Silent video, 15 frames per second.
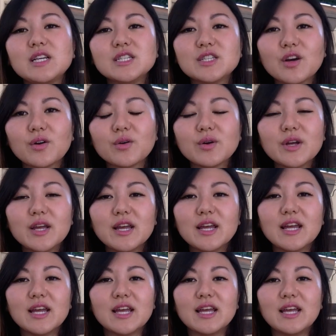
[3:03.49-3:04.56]
So
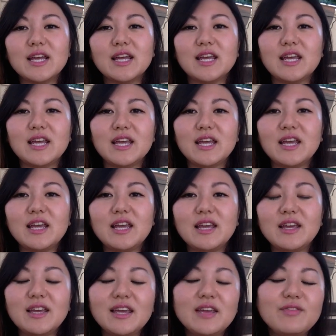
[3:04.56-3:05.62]

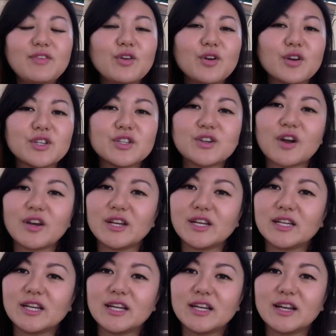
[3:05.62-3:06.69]
if you're
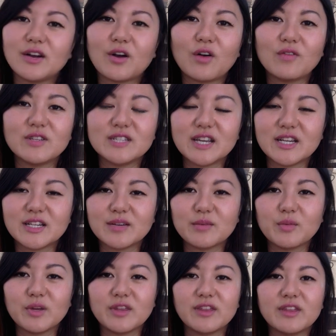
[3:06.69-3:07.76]
starting a
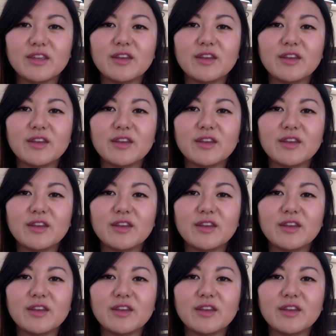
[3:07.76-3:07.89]
conversation with,